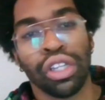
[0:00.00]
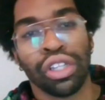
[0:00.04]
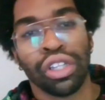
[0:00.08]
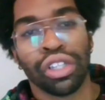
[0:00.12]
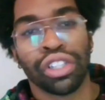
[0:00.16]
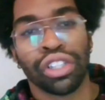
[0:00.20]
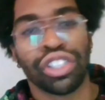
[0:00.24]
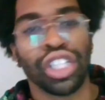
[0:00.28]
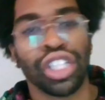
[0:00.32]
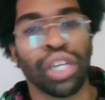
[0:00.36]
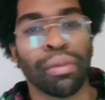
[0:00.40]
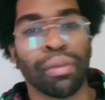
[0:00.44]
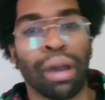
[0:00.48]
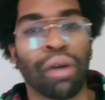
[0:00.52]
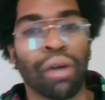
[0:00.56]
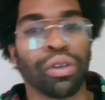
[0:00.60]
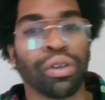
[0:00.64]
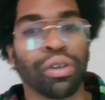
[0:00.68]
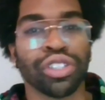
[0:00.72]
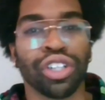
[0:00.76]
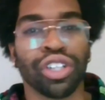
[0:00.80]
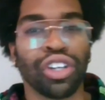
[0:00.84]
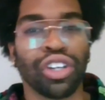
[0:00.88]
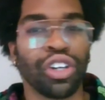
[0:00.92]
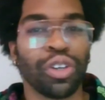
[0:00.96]
the team I
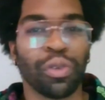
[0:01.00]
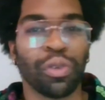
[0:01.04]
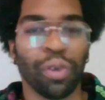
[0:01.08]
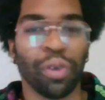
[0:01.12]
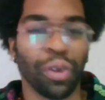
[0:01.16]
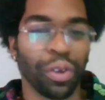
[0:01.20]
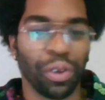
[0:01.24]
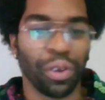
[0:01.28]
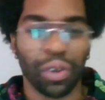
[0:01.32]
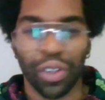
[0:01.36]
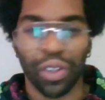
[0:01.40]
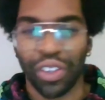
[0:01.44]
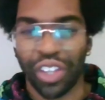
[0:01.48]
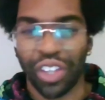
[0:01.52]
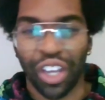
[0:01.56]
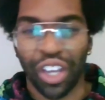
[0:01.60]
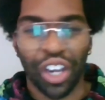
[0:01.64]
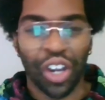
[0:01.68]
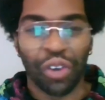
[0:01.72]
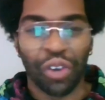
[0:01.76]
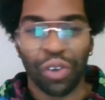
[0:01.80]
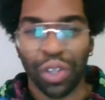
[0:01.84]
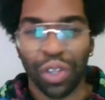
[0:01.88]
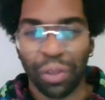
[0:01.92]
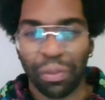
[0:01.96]
was on, we were
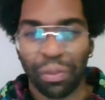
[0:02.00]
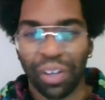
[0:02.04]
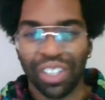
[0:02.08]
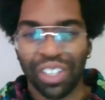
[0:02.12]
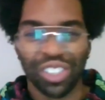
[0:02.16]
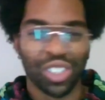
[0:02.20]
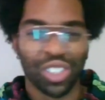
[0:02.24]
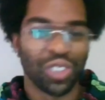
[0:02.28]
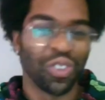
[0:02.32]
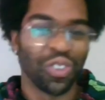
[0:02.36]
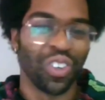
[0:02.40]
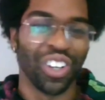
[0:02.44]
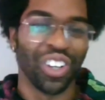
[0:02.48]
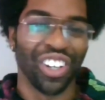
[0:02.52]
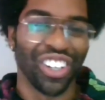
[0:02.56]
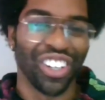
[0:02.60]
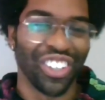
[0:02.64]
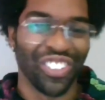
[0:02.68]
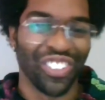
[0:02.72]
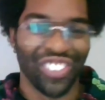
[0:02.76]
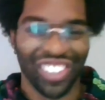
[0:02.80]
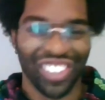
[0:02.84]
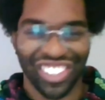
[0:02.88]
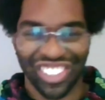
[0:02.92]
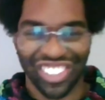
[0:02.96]
there where the buses were,
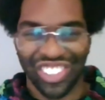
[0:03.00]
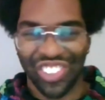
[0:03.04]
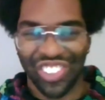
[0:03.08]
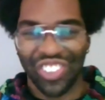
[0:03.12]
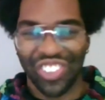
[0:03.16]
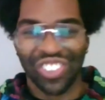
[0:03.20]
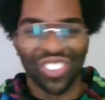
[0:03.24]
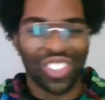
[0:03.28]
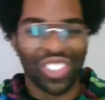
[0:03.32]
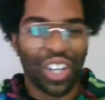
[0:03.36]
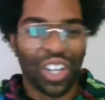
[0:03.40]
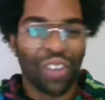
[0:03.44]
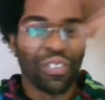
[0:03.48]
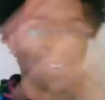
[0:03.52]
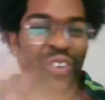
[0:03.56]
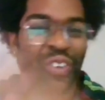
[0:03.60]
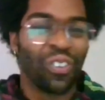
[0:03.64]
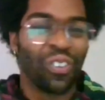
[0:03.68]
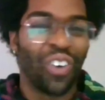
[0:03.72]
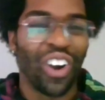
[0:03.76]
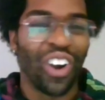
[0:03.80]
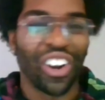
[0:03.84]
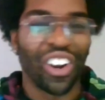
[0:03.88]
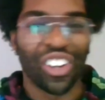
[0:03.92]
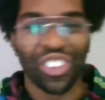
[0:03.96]
and when the students would come in
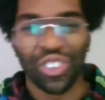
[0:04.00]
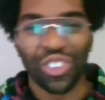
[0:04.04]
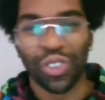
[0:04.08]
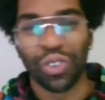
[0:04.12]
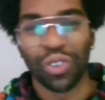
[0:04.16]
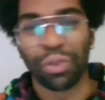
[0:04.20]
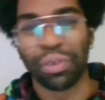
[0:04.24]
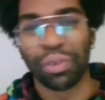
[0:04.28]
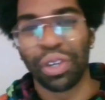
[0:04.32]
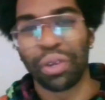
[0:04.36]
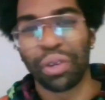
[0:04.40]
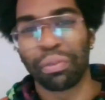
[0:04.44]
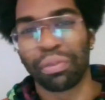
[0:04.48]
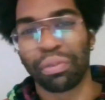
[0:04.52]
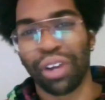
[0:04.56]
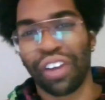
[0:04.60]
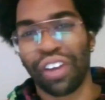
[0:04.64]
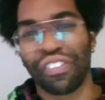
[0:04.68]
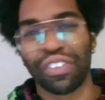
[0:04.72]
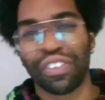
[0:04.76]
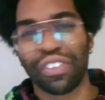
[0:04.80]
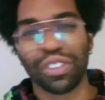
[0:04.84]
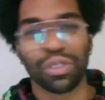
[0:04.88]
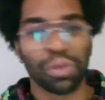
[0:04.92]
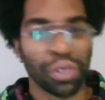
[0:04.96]
walking through from getting
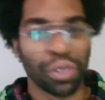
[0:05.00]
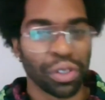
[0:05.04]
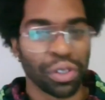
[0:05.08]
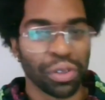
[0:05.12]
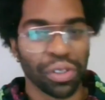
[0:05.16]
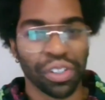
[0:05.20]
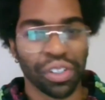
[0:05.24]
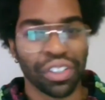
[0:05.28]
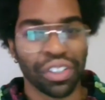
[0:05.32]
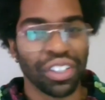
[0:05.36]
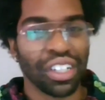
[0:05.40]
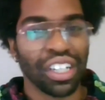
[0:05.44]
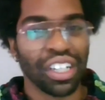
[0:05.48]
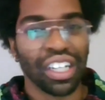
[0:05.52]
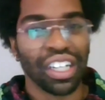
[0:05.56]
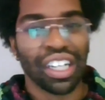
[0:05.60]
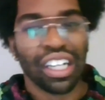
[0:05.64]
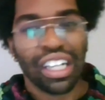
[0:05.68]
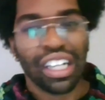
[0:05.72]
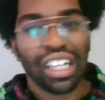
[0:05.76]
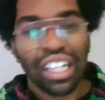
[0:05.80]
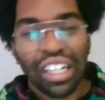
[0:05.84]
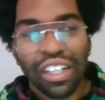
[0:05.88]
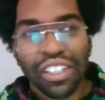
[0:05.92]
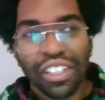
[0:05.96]
breakfast, we would
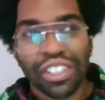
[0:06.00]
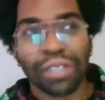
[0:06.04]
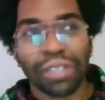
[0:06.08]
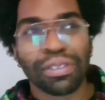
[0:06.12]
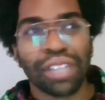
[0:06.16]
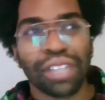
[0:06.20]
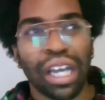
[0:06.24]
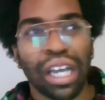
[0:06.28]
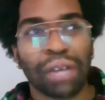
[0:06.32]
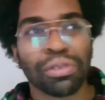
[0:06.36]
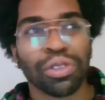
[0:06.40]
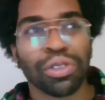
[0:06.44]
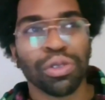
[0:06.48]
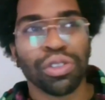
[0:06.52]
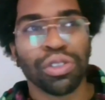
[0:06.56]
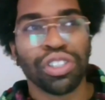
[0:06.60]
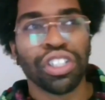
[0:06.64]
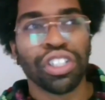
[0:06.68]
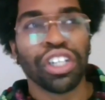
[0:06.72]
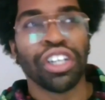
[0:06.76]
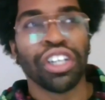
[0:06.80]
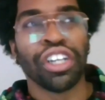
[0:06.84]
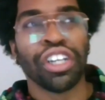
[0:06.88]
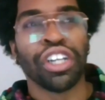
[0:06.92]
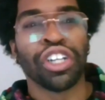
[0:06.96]
sometimes do
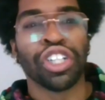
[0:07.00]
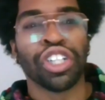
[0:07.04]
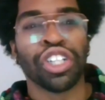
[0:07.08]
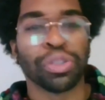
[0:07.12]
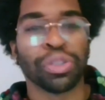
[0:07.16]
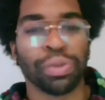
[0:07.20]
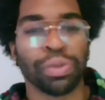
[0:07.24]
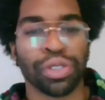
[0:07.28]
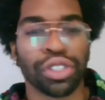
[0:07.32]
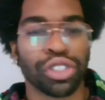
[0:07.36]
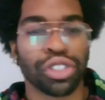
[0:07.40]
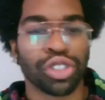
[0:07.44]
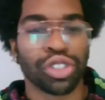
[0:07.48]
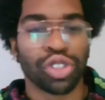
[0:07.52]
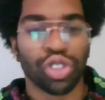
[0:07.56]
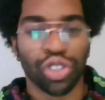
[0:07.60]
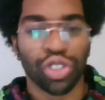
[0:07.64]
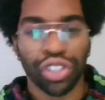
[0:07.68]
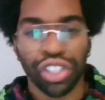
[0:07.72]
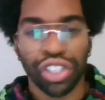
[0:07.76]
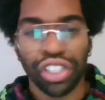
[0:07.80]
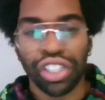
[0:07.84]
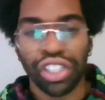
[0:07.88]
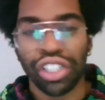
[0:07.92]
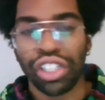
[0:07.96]
cheers, but just
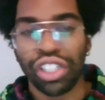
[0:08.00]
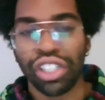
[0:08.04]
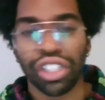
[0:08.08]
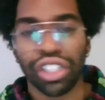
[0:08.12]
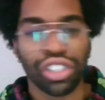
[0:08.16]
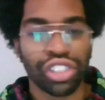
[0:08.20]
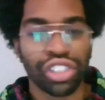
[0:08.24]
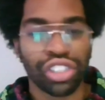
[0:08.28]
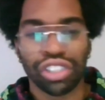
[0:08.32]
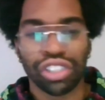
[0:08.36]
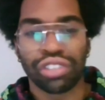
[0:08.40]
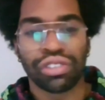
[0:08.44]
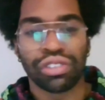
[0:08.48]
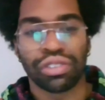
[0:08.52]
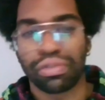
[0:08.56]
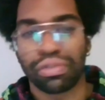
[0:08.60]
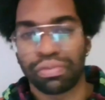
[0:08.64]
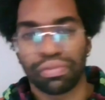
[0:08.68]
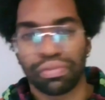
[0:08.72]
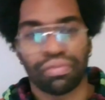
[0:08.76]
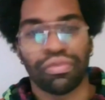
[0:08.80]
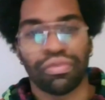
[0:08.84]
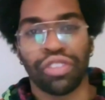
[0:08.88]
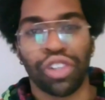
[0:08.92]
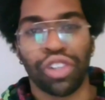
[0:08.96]
greet and just,
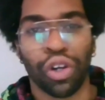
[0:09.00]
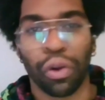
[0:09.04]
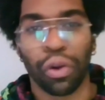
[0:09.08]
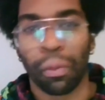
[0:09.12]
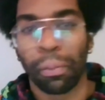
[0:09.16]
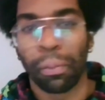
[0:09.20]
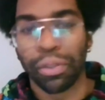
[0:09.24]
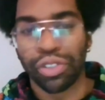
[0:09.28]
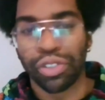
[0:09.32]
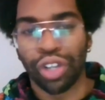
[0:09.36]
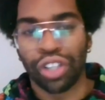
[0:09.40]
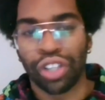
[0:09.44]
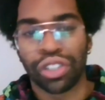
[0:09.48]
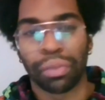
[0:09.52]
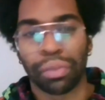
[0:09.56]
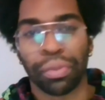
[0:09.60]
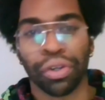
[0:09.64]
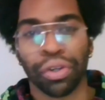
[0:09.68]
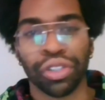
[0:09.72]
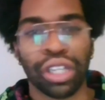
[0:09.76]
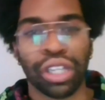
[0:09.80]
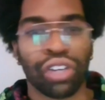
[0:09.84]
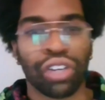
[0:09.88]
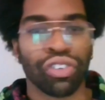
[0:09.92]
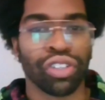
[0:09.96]
start to
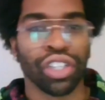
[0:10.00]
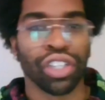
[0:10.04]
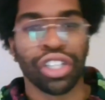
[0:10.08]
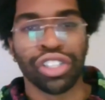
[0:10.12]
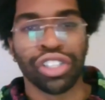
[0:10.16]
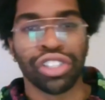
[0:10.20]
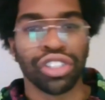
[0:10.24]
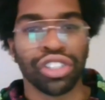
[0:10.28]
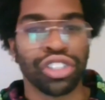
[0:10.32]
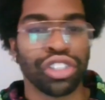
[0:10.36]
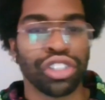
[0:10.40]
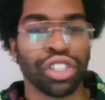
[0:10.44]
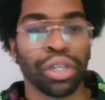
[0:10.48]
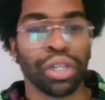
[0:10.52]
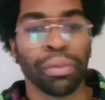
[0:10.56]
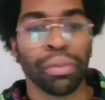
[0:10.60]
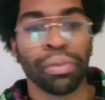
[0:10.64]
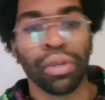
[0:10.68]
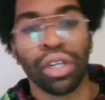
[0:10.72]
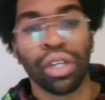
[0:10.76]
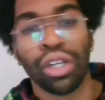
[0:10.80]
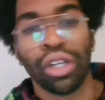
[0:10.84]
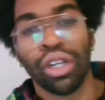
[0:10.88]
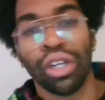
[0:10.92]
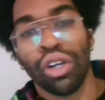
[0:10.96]
build that relationship.
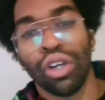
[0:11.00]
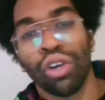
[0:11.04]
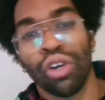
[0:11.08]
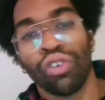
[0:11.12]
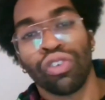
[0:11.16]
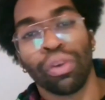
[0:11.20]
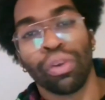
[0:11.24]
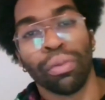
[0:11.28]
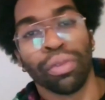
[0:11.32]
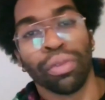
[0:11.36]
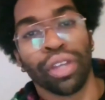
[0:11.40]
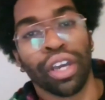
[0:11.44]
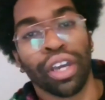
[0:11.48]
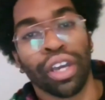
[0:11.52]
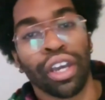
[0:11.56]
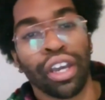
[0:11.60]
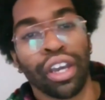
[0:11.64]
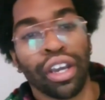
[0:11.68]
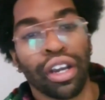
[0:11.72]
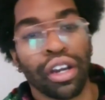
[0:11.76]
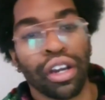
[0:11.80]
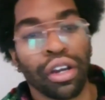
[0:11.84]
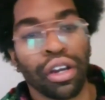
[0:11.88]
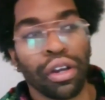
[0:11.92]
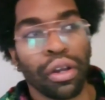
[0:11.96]
From
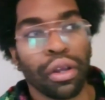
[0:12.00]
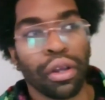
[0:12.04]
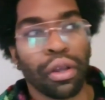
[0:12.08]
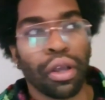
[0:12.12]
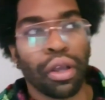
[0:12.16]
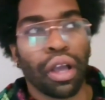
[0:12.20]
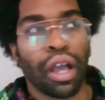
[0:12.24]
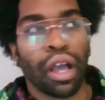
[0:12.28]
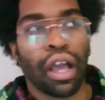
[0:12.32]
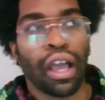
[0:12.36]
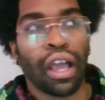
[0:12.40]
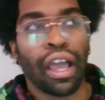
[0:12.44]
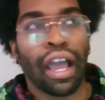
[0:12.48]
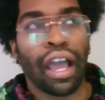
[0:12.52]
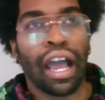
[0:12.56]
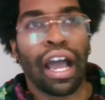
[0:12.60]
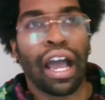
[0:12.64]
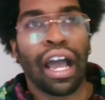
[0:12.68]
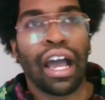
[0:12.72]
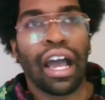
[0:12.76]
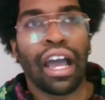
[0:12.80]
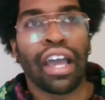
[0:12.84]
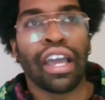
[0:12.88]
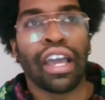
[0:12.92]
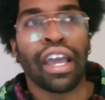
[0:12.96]
there,
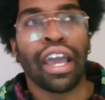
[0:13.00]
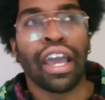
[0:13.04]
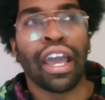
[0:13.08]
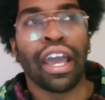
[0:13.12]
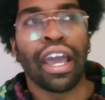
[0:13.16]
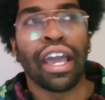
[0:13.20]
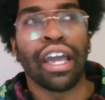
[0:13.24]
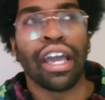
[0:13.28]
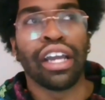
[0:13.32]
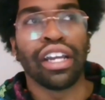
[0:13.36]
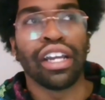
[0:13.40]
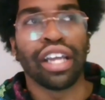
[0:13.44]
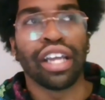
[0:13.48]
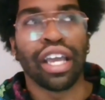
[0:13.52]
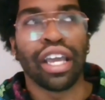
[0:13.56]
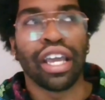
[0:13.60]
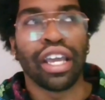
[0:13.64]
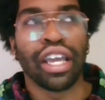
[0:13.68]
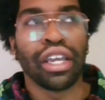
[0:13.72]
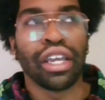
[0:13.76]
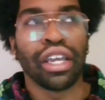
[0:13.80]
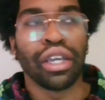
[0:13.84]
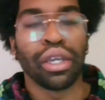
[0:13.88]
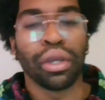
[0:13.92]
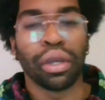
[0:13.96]
I had
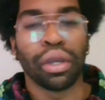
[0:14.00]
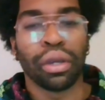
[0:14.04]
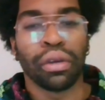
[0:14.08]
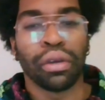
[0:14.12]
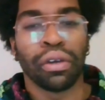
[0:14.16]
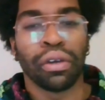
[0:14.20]
a